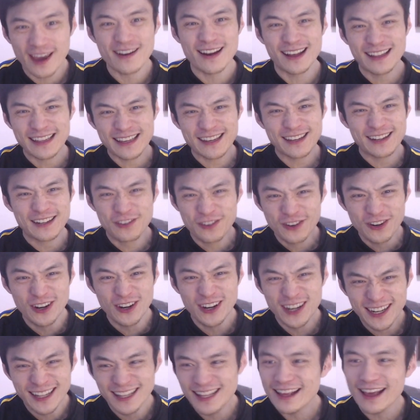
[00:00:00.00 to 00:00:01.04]
Are they gonna
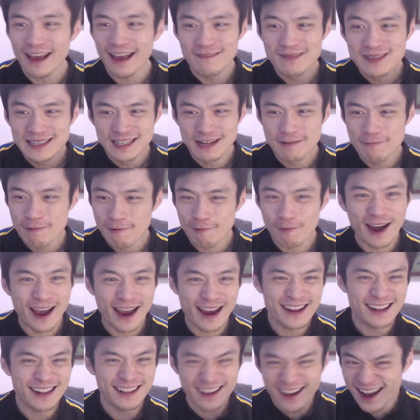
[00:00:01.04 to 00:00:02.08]
really let the game slip away
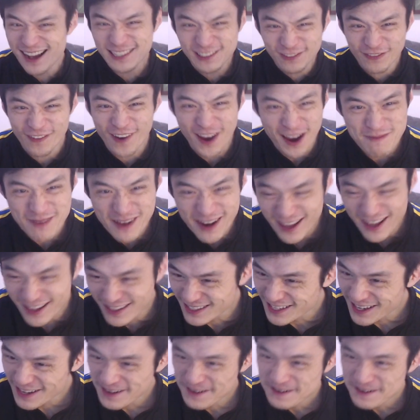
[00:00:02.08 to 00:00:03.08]
in the last 5 minutes?